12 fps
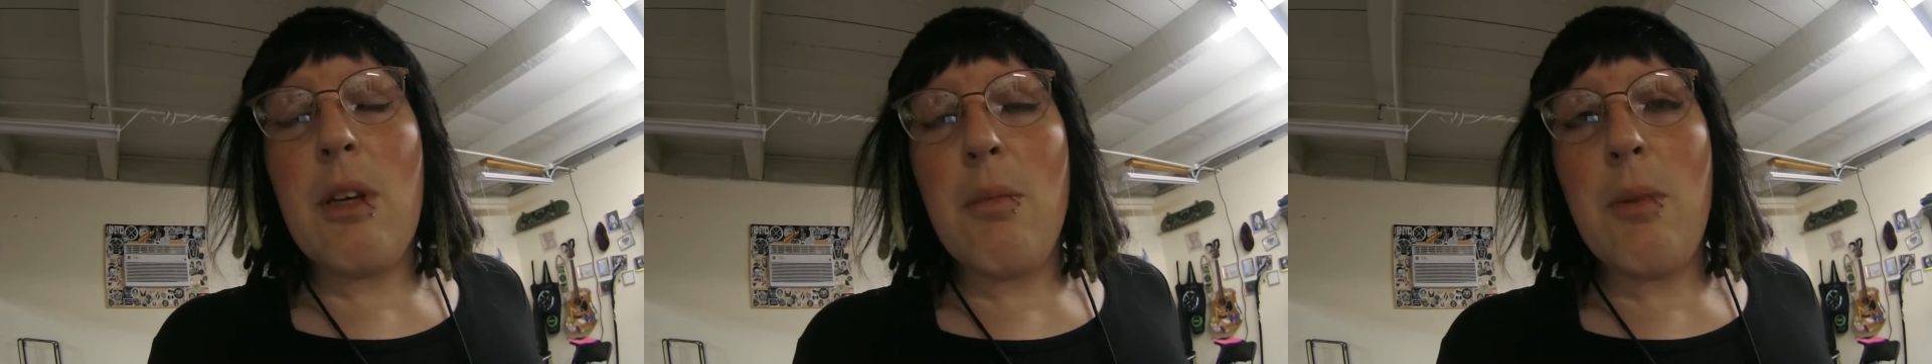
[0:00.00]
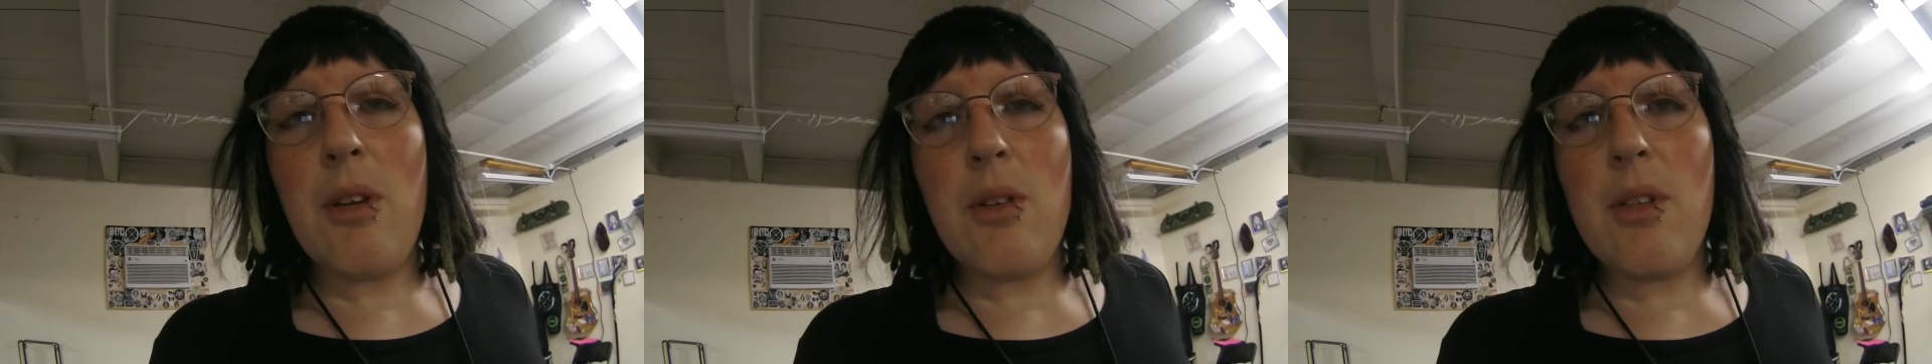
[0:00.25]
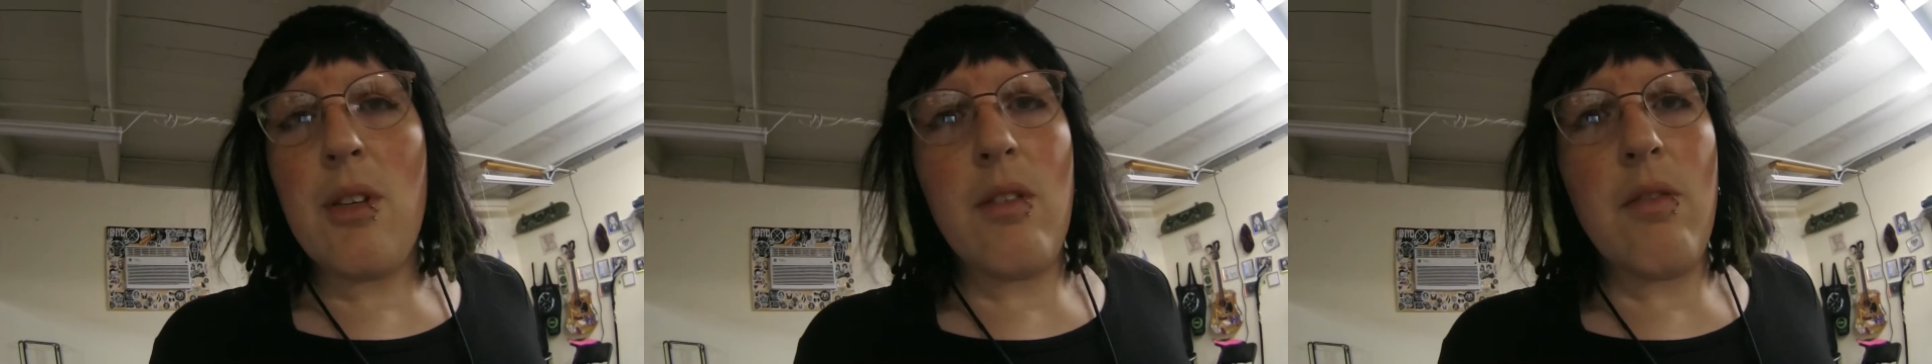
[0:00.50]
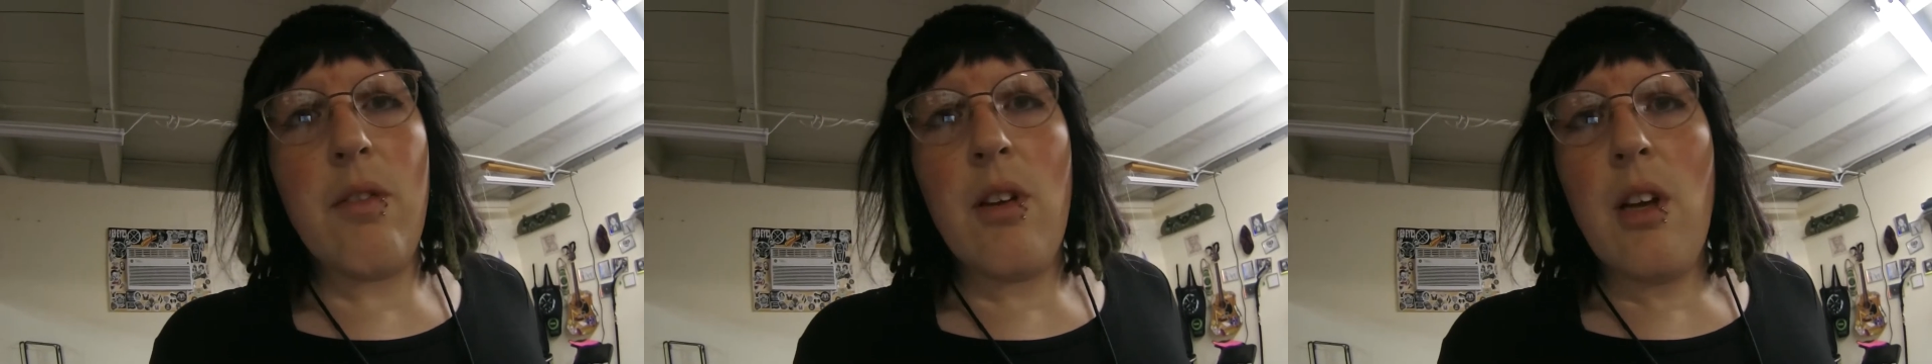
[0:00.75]

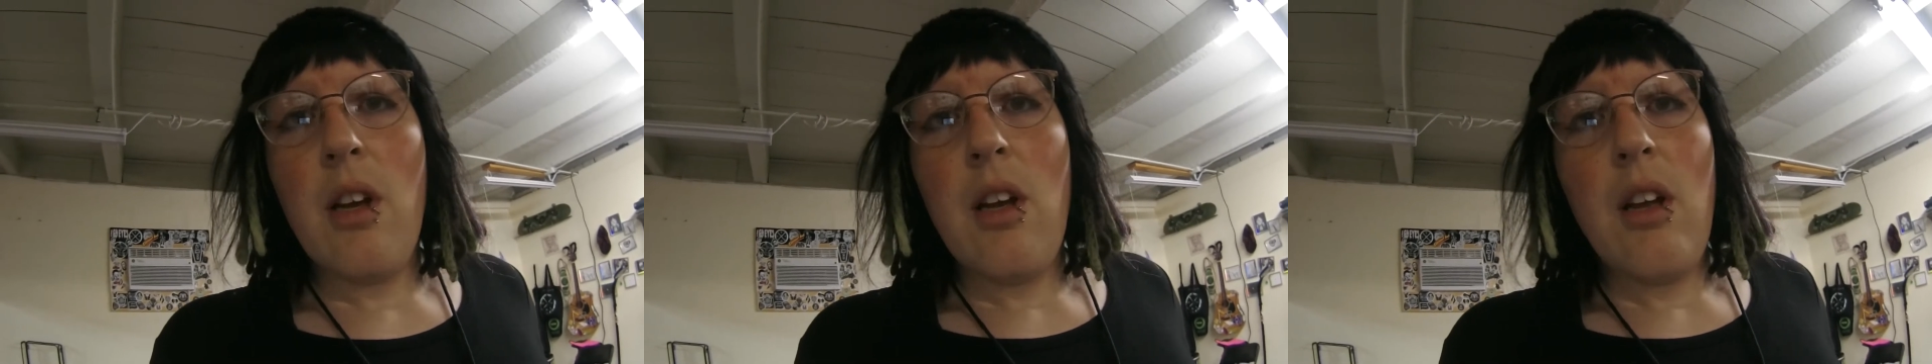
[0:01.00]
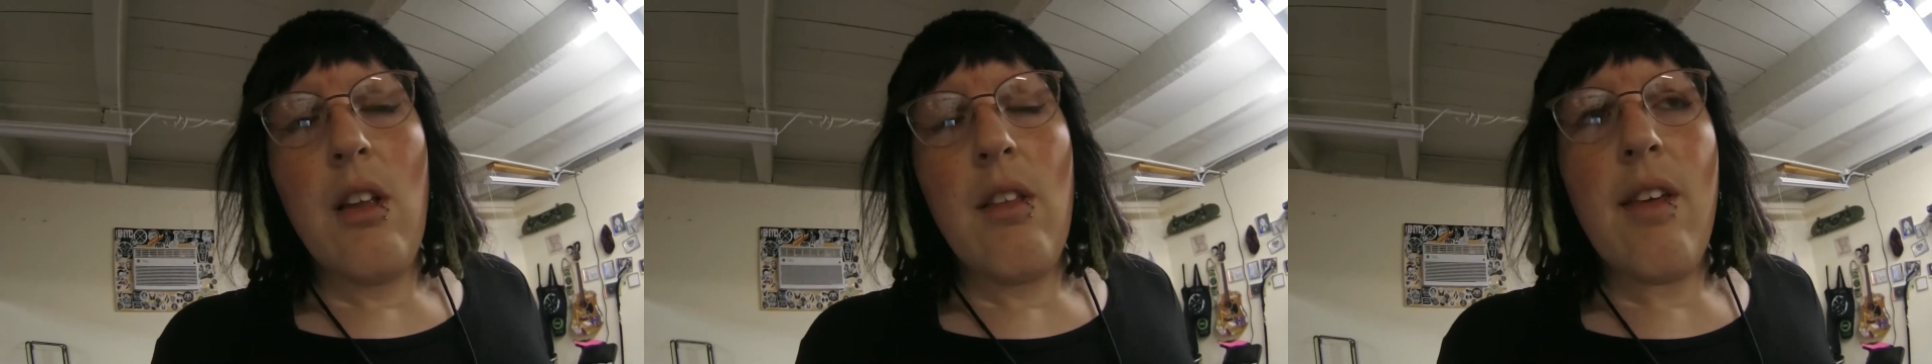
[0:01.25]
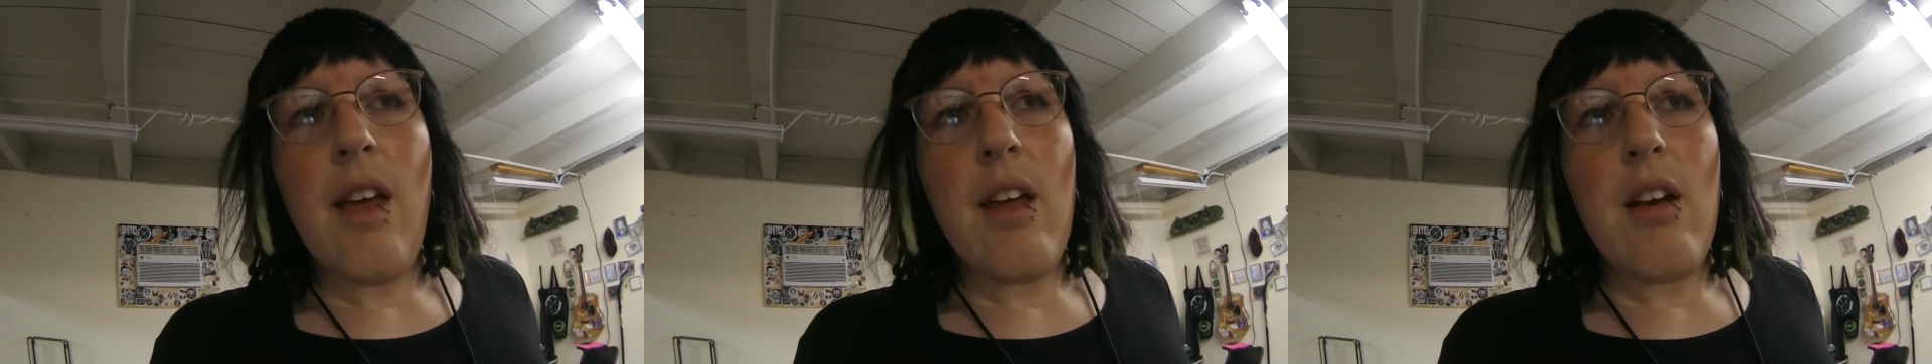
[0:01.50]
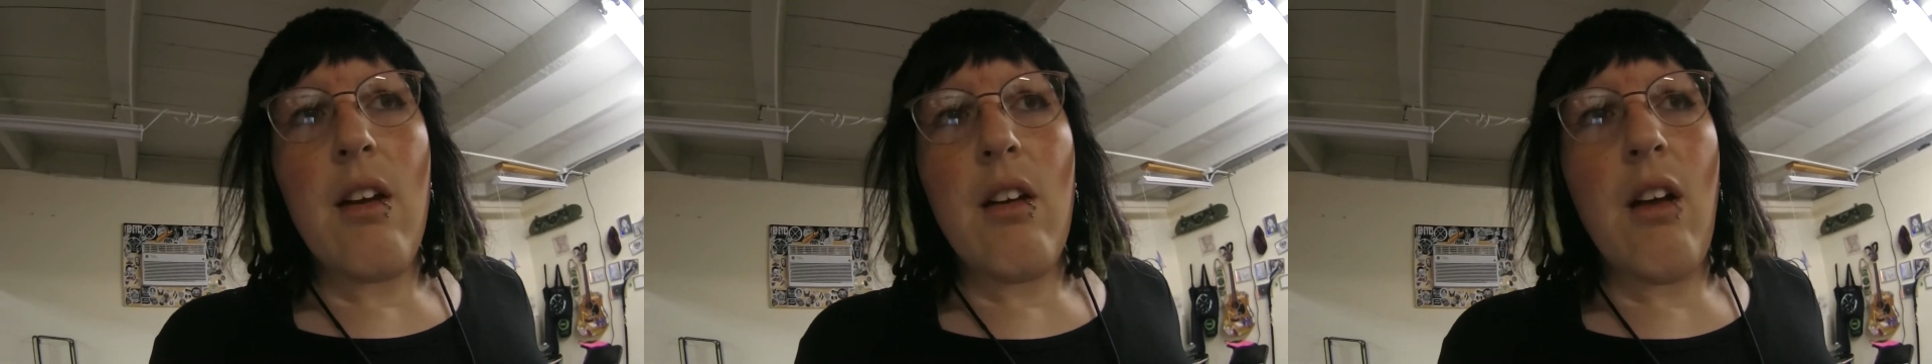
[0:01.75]
abusive,
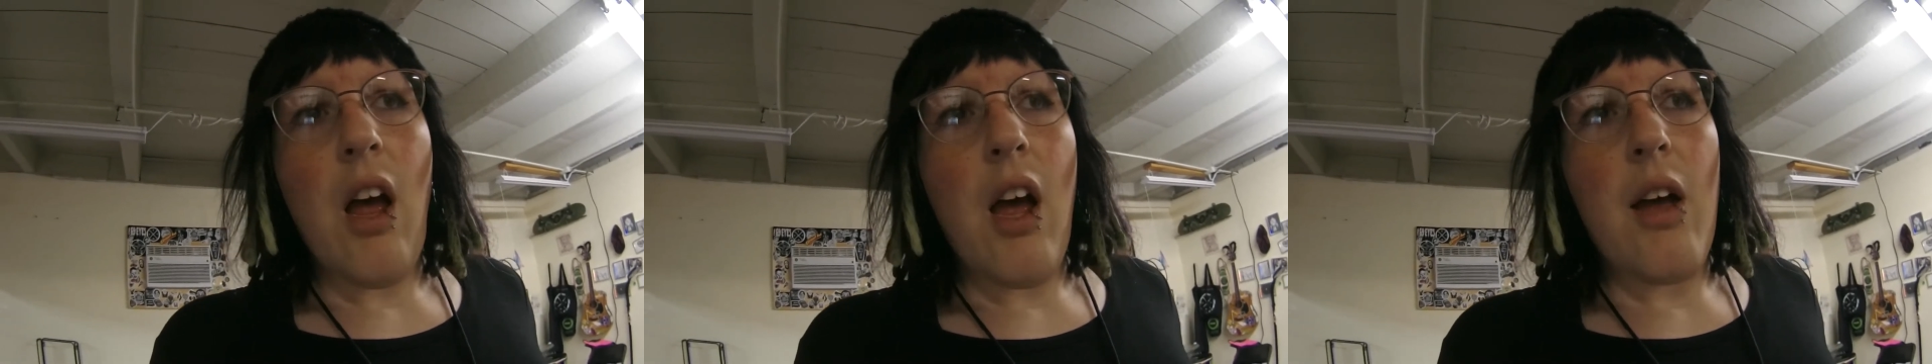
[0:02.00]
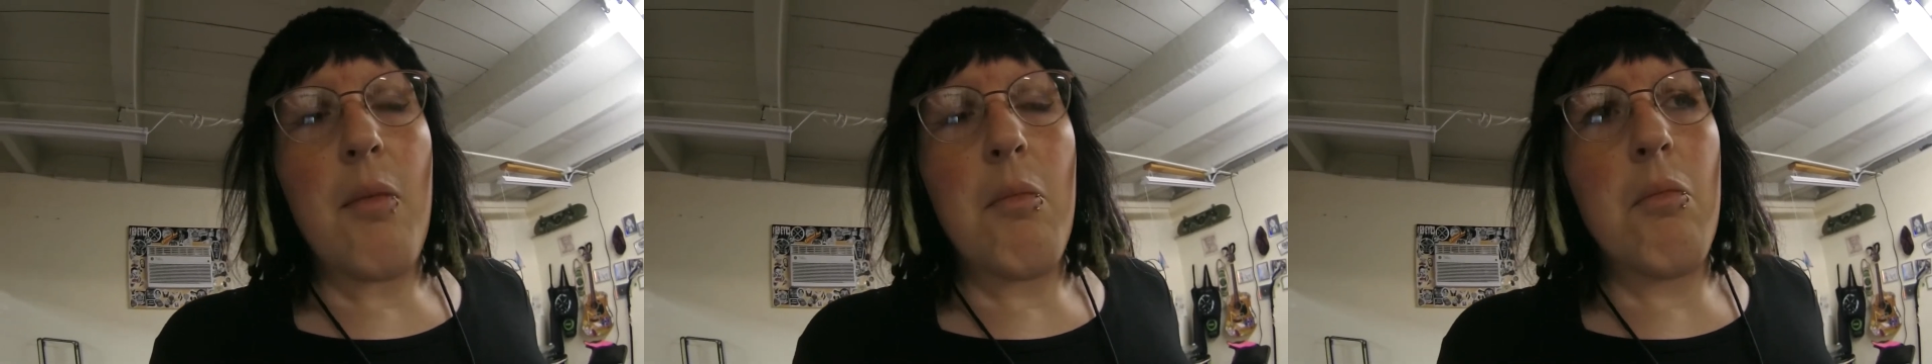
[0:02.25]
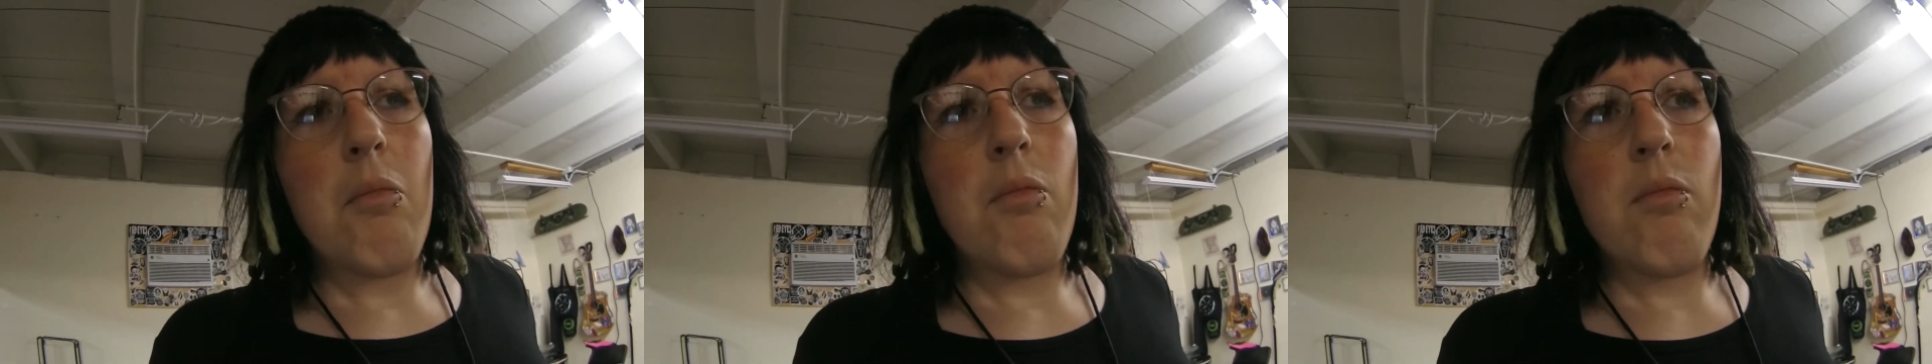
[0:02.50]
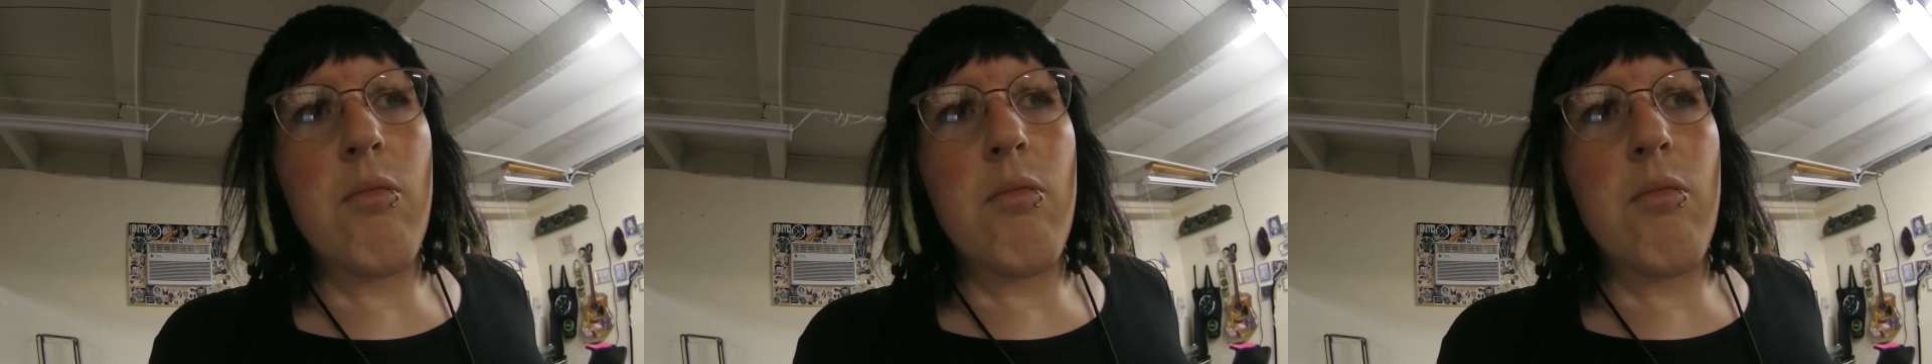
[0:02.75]
then I'm